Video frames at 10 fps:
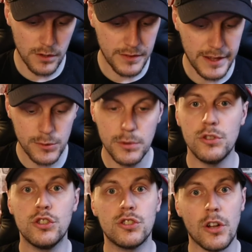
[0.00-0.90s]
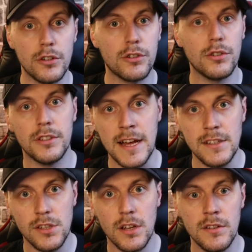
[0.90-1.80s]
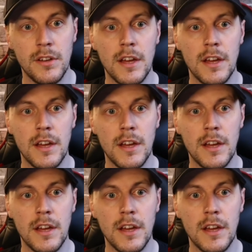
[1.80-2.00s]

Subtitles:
that's when you start doing that stuff.